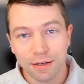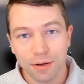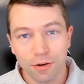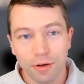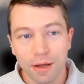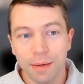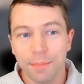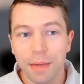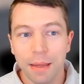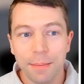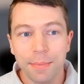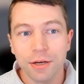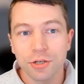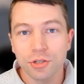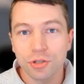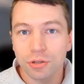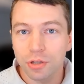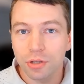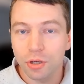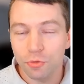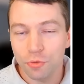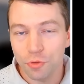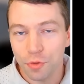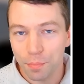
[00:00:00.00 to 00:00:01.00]
okay, maybe I should
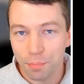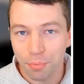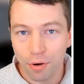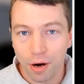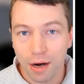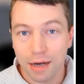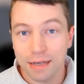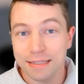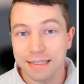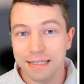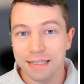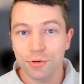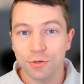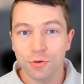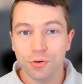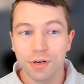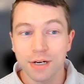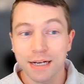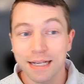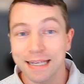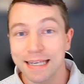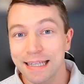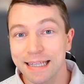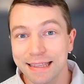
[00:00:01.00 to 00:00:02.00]
lower the price in order
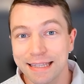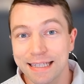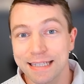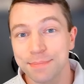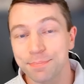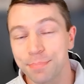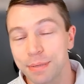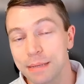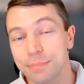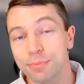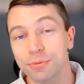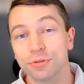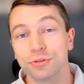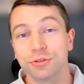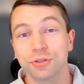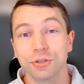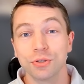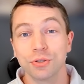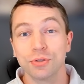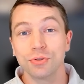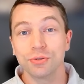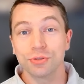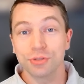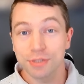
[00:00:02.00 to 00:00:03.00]
to get these people
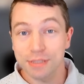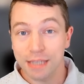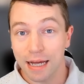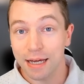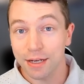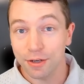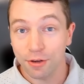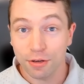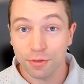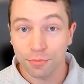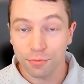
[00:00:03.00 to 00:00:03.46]
to sign